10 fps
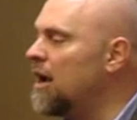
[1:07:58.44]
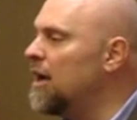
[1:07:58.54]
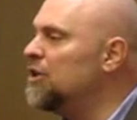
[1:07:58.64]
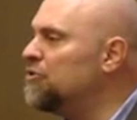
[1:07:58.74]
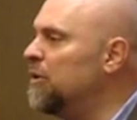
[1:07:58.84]

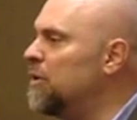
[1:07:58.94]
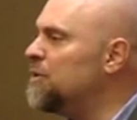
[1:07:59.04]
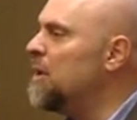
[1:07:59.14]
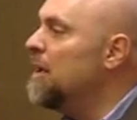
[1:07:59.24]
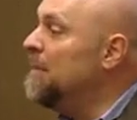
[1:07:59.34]
country
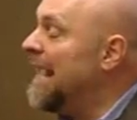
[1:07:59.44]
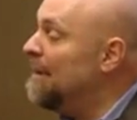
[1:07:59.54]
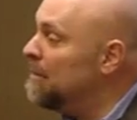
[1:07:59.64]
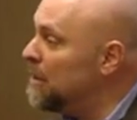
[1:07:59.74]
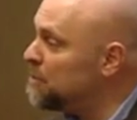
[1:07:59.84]

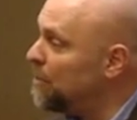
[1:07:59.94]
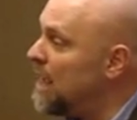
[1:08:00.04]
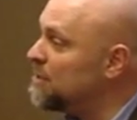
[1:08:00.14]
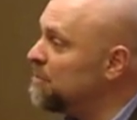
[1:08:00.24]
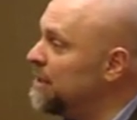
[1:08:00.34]
became the most
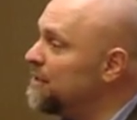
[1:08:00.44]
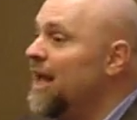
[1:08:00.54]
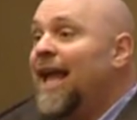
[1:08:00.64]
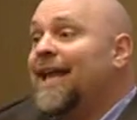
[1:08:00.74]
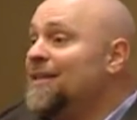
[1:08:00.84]
prosperous
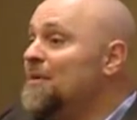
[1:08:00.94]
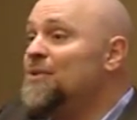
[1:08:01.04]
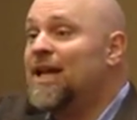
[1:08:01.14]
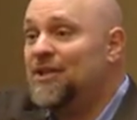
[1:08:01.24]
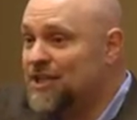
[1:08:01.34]
and the
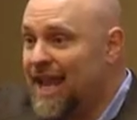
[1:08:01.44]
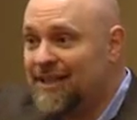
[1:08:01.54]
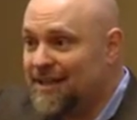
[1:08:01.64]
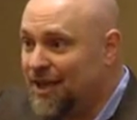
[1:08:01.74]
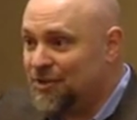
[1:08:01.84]
most
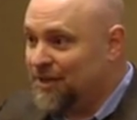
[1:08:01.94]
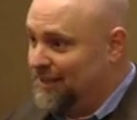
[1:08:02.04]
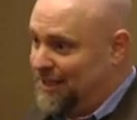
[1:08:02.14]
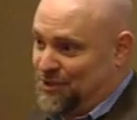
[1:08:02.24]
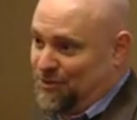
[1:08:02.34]
educated country
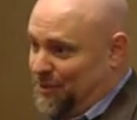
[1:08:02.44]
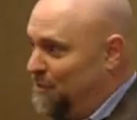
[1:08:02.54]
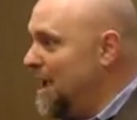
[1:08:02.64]
in the history of the world.